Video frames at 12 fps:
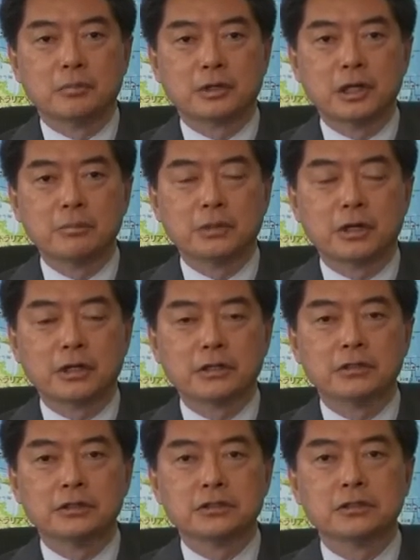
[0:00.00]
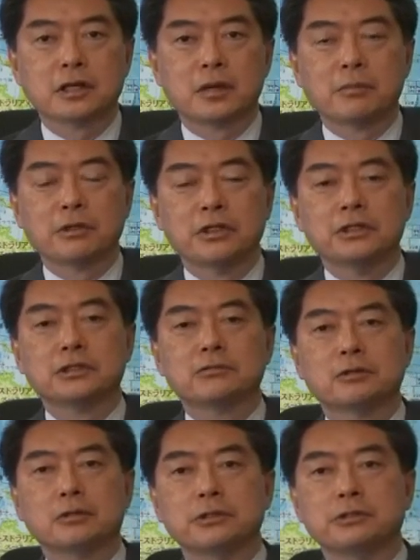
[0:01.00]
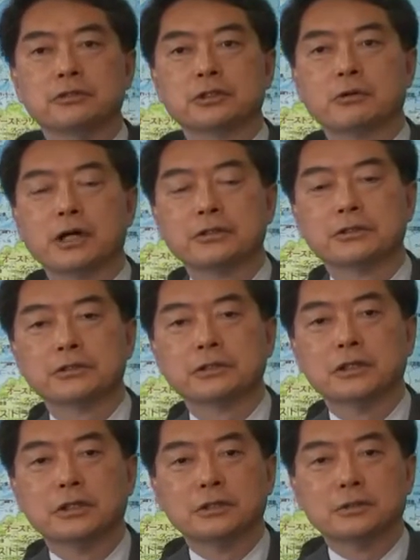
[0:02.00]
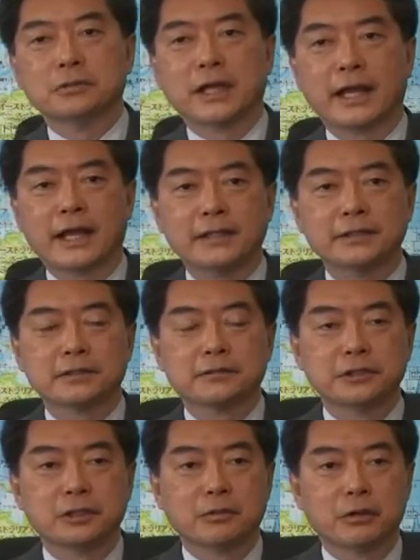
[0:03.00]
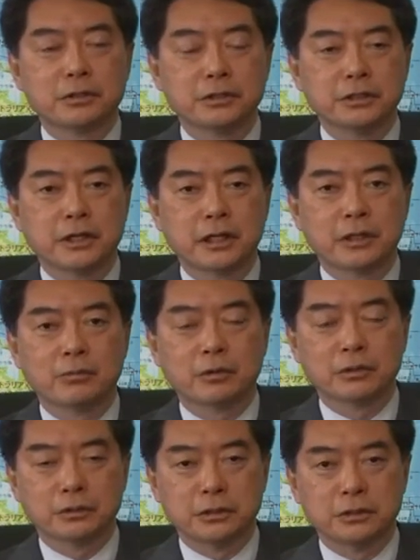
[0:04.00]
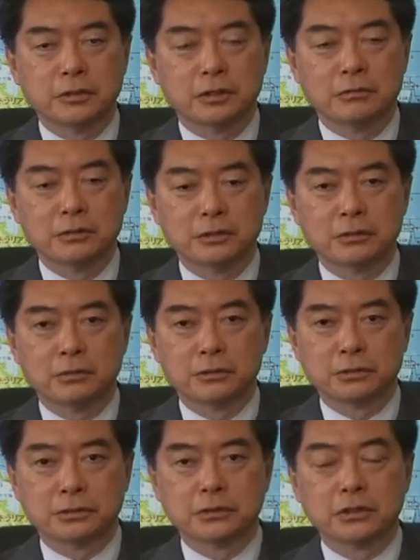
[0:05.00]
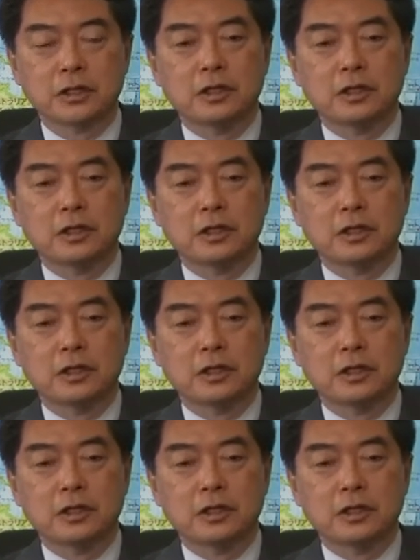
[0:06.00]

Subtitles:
prime market listed companies will be required to enhance the quality and quantity of disclosures